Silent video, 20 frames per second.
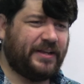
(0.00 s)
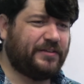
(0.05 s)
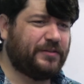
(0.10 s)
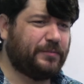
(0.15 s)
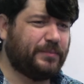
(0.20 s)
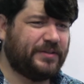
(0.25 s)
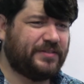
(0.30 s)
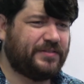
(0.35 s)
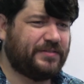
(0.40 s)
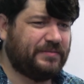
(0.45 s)

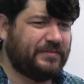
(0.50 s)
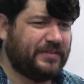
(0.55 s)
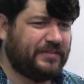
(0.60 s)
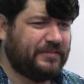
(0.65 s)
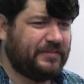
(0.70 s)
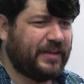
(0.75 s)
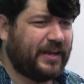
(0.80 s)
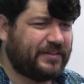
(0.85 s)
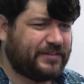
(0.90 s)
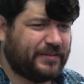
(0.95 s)
plates, but
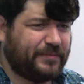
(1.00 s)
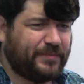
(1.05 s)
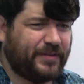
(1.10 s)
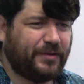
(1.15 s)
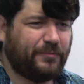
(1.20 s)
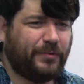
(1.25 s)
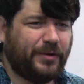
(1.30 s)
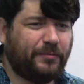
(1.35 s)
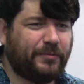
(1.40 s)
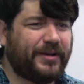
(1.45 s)
not
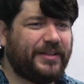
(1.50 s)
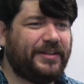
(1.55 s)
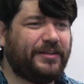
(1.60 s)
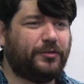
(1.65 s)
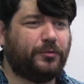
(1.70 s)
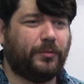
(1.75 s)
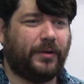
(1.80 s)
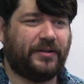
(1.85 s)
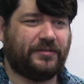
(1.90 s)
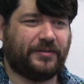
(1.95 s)
something we really
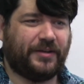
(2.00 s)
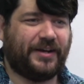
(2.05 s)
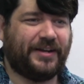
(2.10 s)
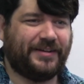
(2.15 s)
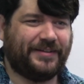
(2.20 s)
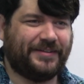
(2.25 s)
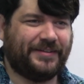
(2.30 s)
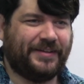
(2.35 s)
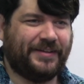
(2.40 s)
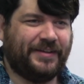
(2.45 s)
dwelt
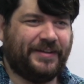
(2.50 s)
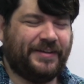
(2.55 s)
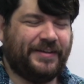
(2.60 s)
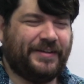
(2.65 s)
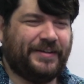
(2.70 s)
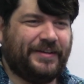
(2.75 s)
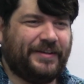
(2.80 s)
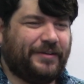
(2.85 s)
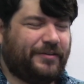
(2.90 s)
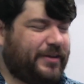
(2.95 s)
on,
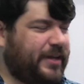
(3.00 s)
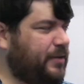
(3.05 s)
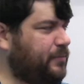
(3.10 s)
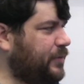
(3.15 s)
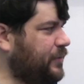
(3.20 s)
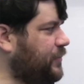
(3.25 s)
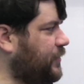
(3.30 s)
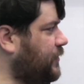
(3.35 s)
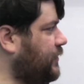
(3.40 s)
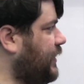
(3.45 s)
okay,
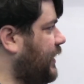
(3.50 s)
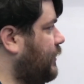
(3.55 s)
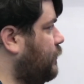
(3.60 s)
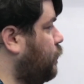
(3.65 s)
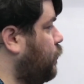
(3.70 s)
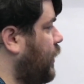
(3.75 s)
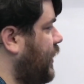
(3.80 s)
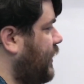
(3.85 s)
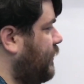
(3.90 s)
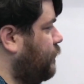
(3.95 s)
which is
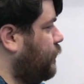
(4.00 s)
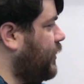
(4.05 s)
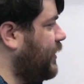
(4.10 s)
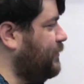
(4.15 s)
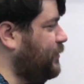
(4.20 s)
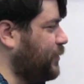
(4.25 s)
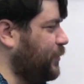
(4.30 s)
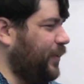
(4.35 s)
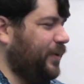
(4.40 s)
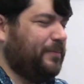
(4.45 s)
that whenever
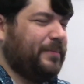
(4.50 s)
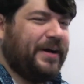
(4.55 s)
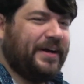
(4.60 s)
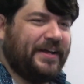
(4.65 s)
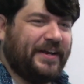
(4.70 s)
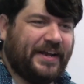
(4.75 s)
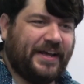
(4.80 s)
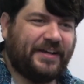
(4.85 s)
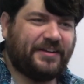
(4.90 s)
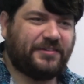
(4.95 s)
I'm doing my
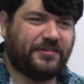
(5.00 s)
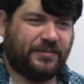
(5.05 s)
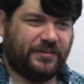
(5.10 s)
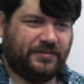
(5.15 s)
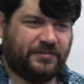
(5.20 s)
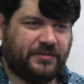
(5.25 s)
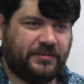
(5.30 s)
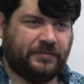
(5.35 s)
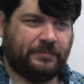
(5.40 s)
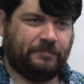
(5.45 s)

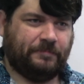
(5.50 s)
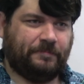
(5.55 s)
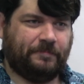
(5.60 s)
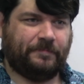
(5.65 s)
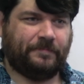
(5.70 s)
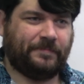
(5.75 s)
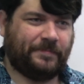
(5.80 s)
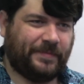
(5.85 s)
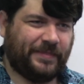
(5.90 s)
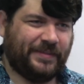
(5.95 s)
analysis,
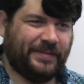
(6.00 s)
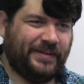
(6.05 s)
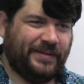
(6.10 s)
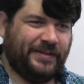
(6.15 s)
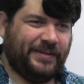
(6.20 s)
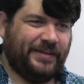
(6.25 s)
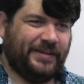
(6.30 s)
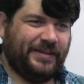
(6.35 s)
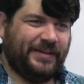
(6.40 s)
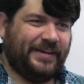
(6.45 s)

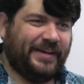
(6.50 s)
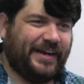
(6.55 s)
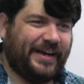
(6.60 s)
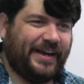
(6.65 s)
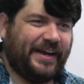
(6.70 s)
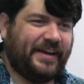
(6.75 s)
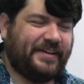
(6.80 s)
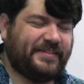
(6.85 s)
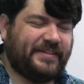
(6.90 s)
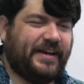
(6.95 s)
I
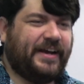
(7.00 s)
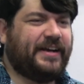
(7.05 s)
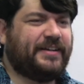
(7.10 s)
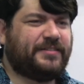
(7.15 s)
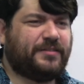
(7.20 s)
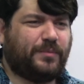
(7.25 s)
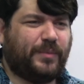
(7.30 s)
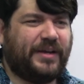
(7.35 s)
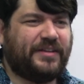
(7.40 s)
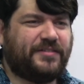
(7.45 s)
have to
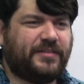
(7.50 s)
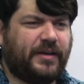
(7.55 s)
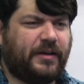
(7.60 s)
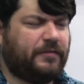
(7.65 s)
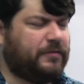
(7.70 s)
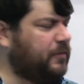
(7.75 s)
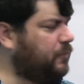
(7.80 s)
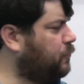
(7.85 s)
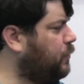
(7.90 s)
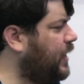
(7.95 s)
ask
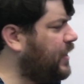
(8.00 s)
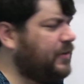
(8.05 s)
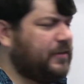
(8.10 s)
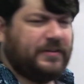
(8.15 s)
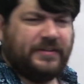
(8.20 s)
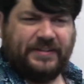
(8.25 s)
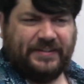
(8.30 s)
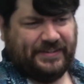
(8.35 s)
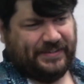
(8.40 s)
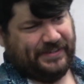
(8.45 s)
myself,
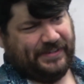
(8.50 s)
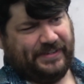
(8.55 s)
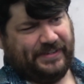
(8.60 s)
well,